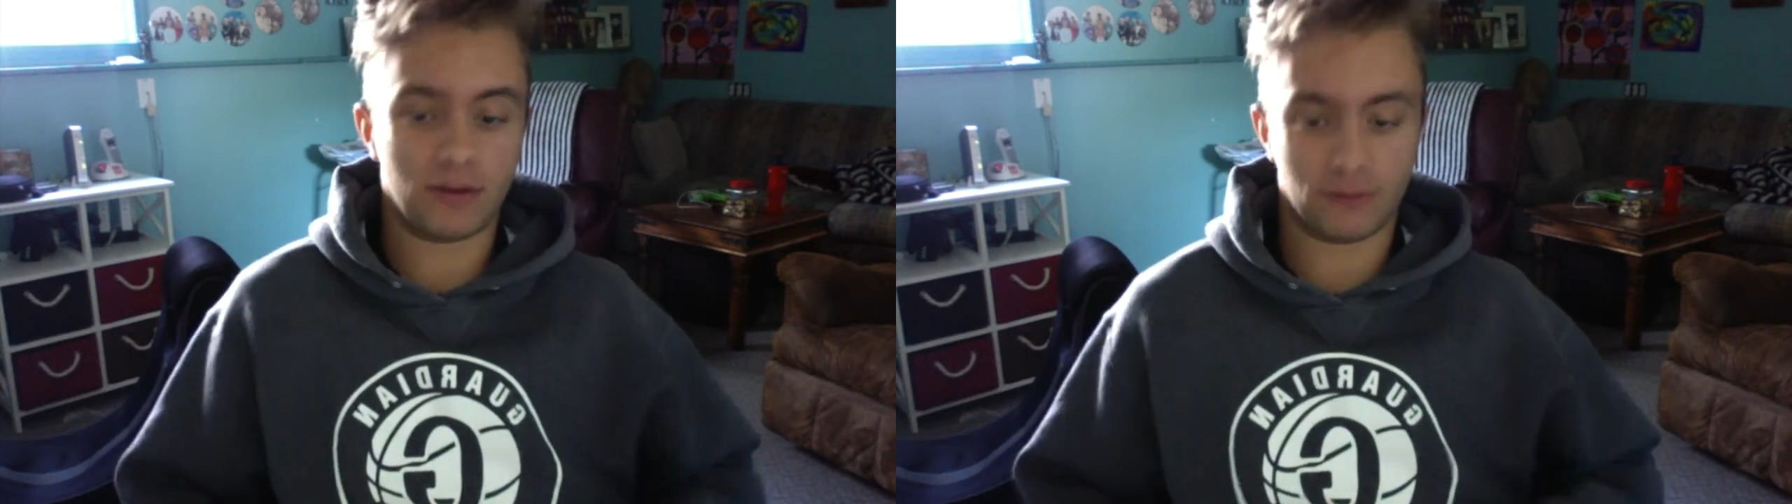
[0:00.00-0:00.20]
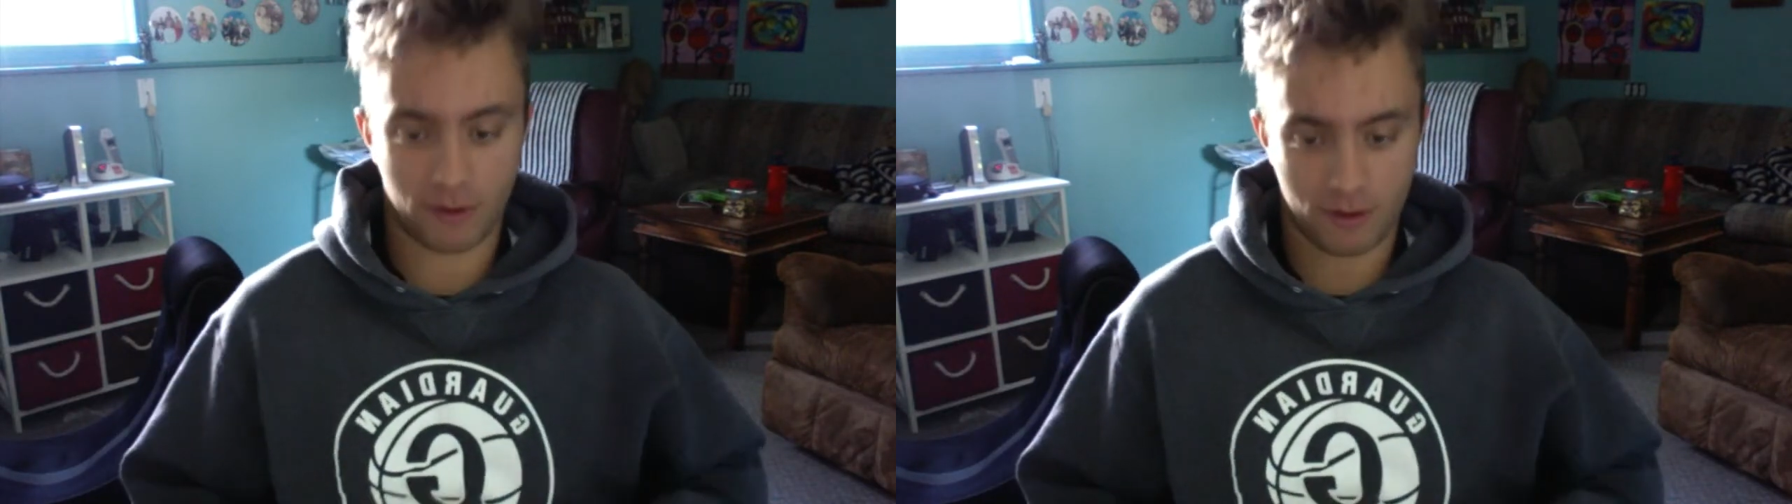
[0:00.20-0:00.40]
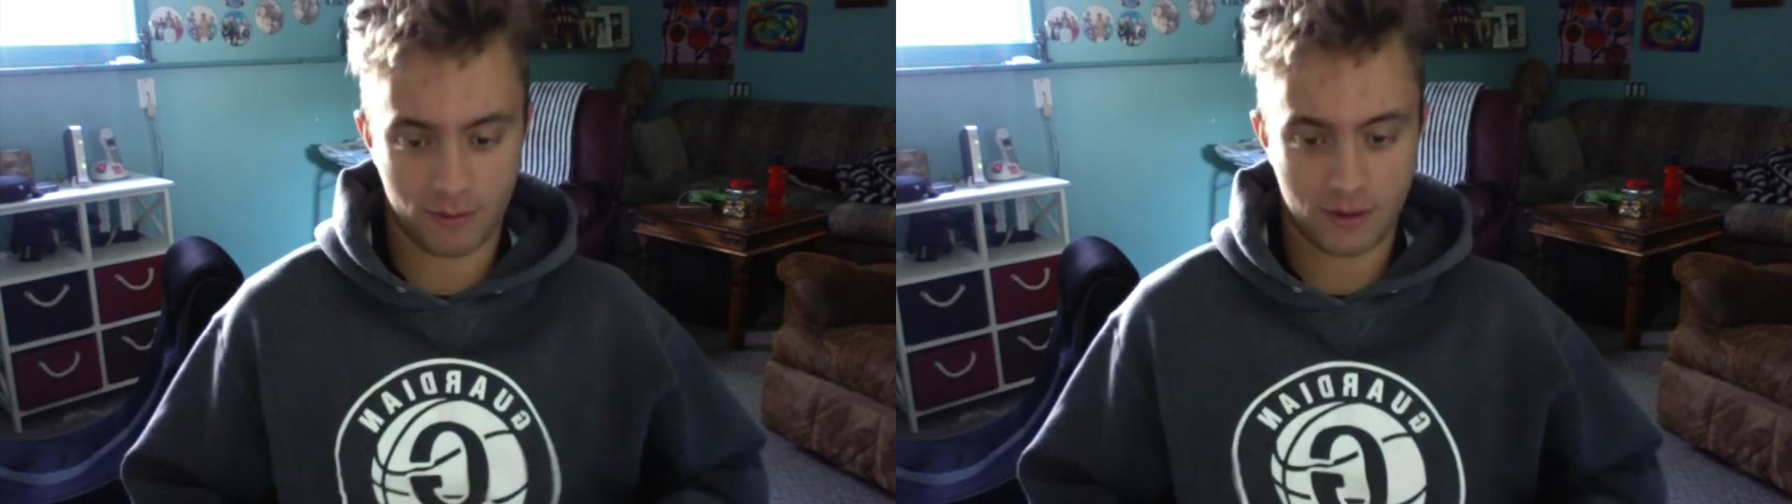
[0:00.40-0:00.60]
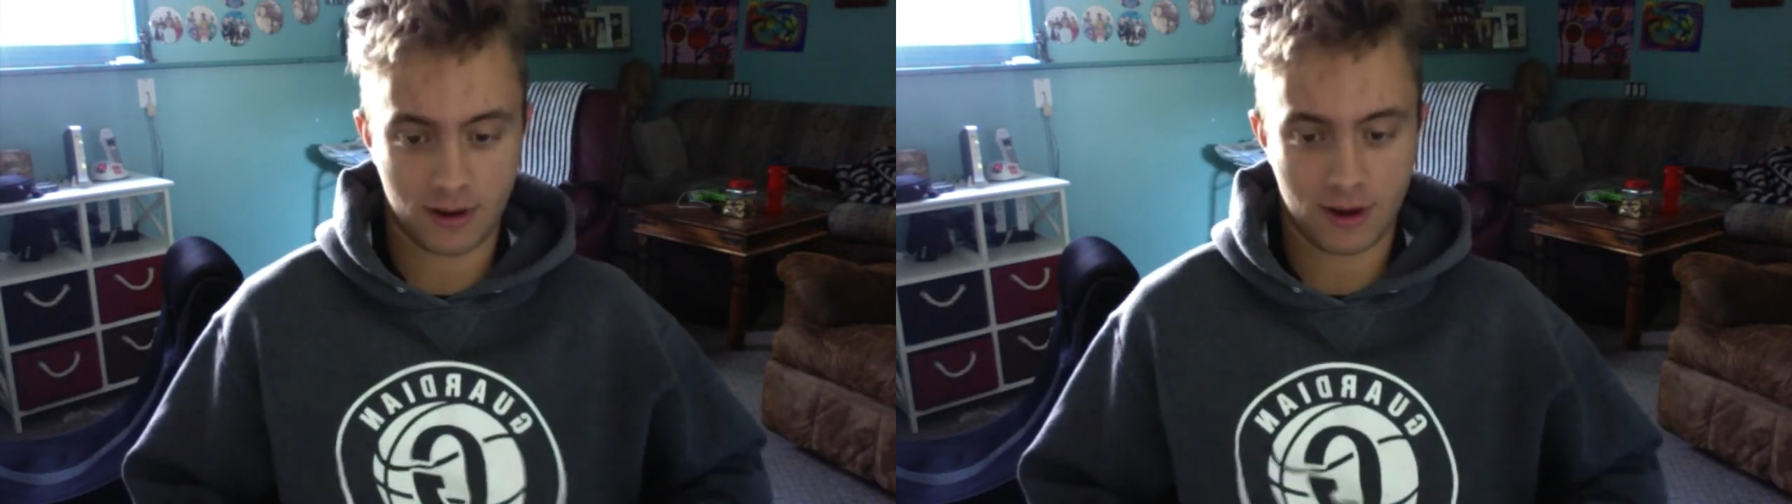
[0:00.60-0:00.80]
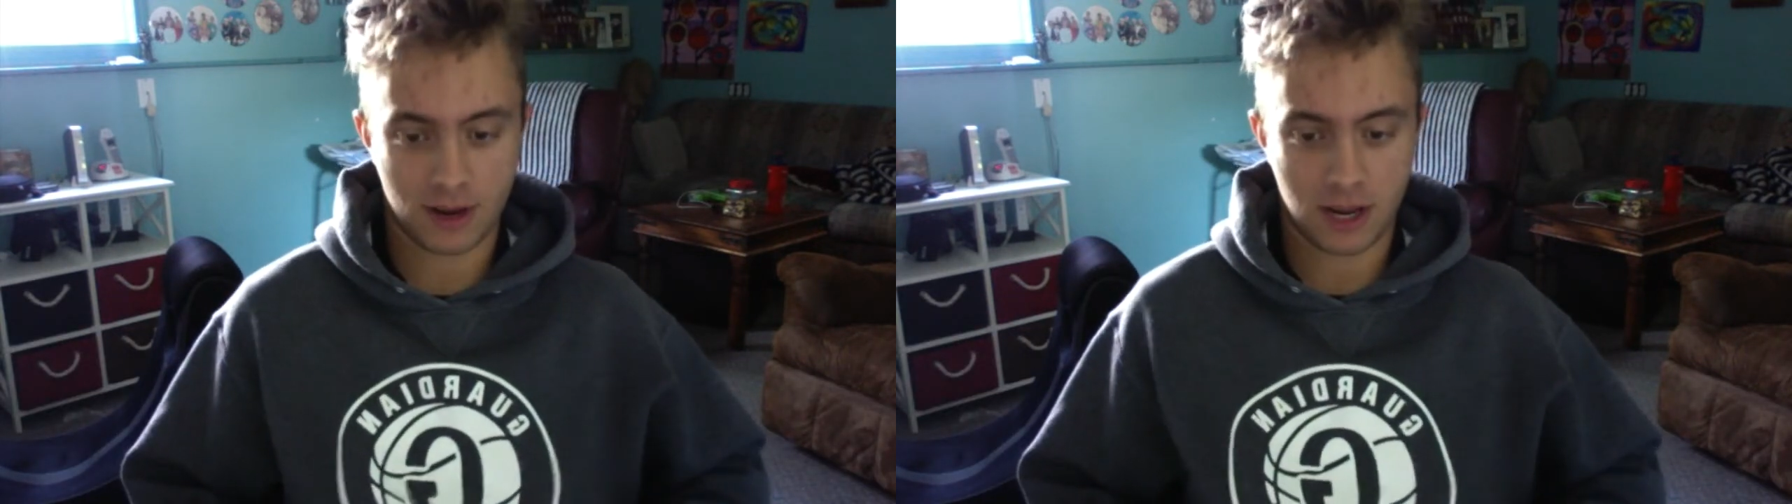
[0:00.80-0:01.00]
from
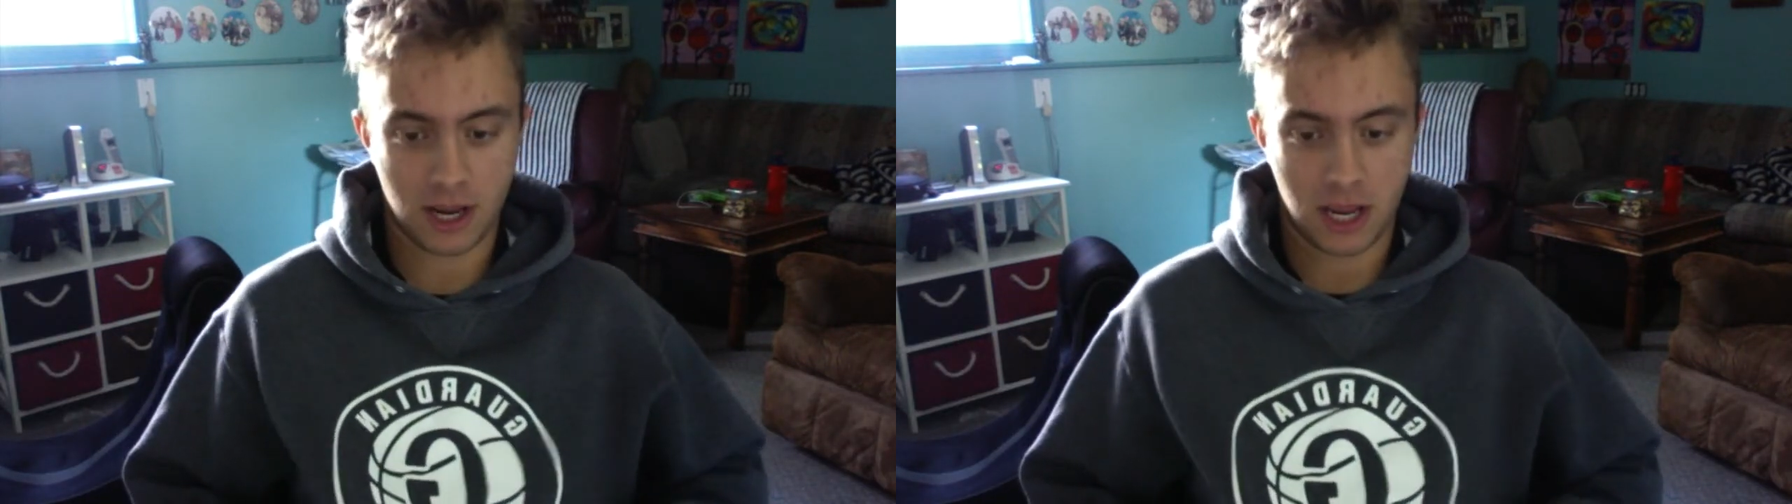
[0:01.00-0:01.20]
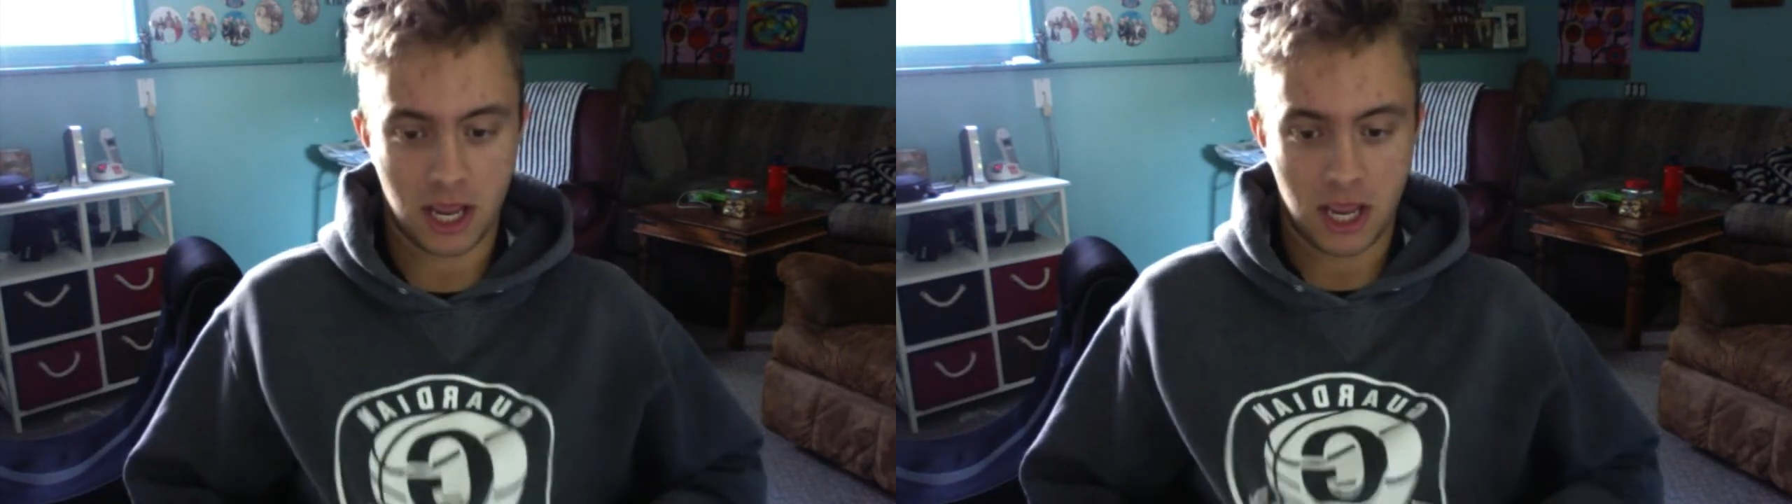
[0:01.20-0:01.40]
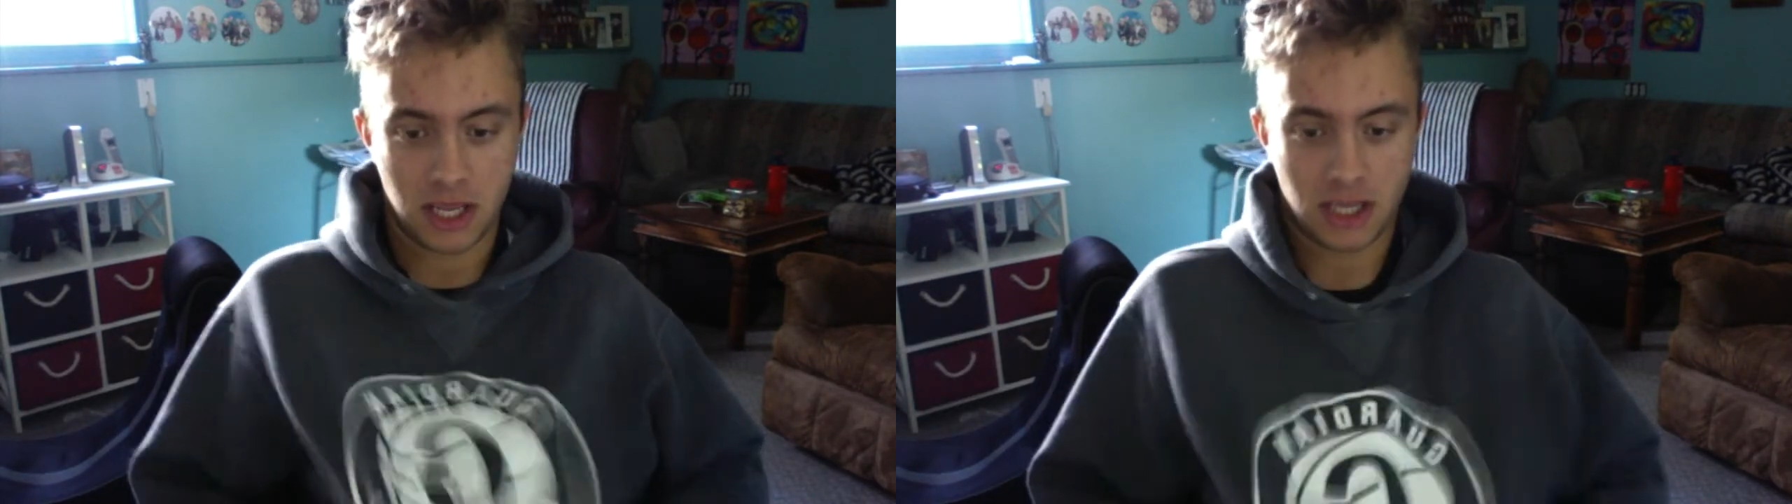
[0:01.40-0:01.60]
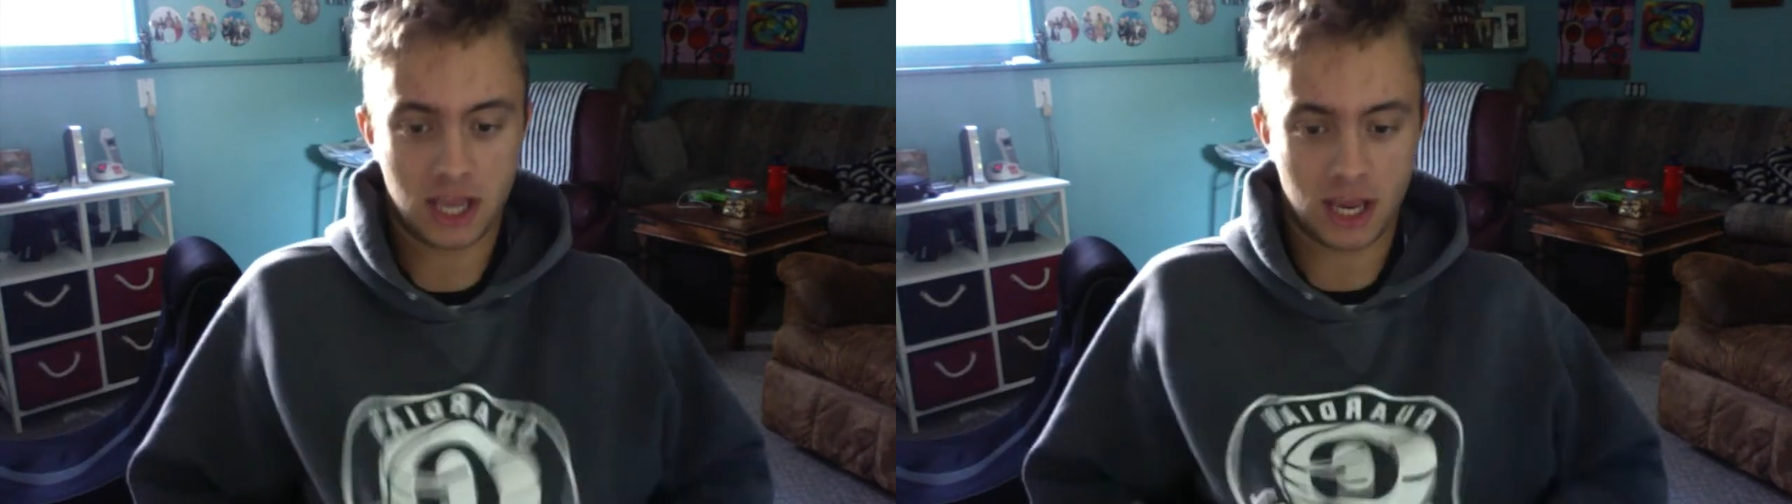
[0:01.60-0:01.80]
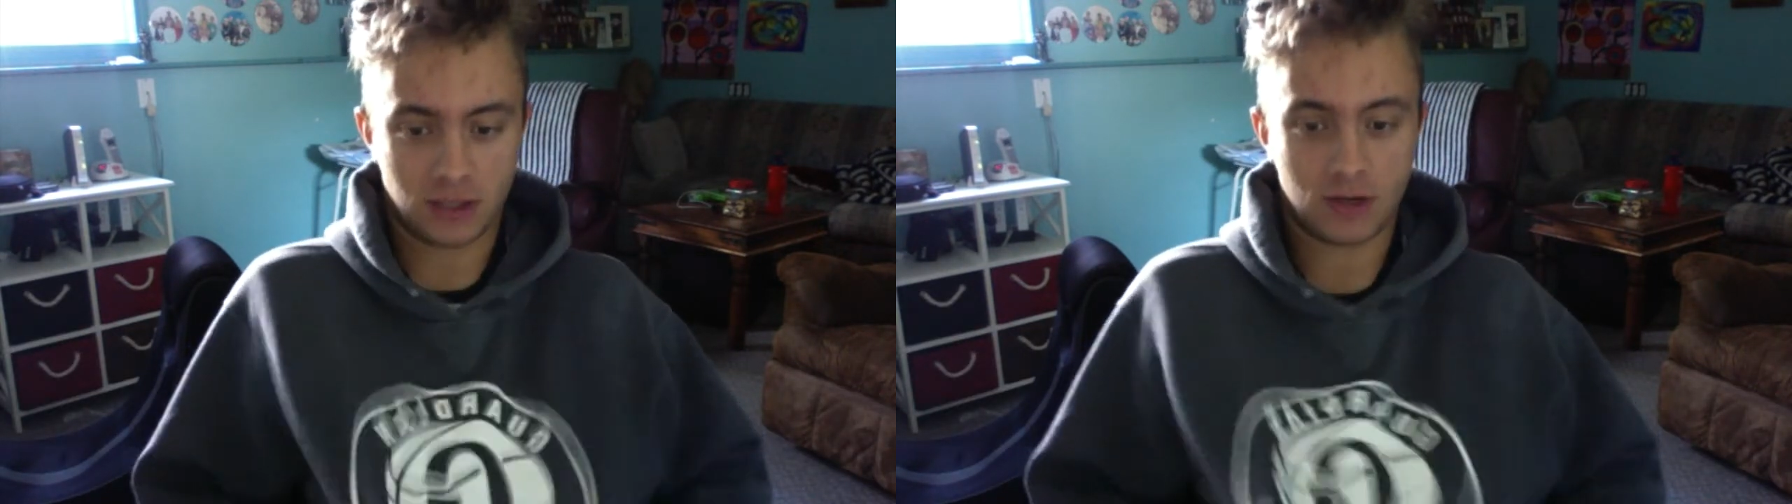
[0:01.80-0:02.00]
St.